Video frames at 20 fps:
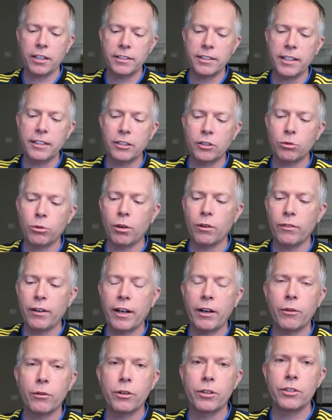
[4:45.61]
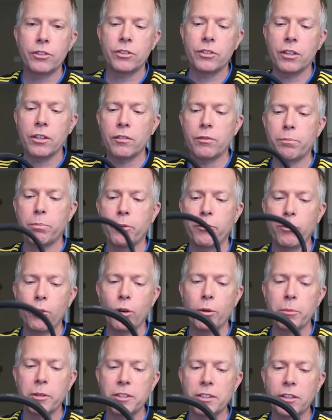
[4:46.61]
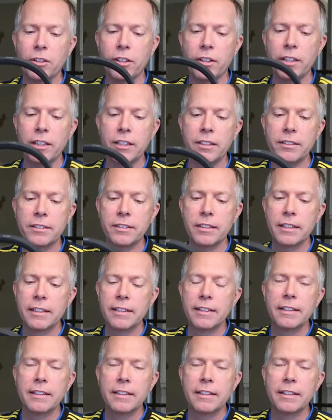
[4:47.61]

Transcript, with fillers: 10 to 12 hours of performance out of these,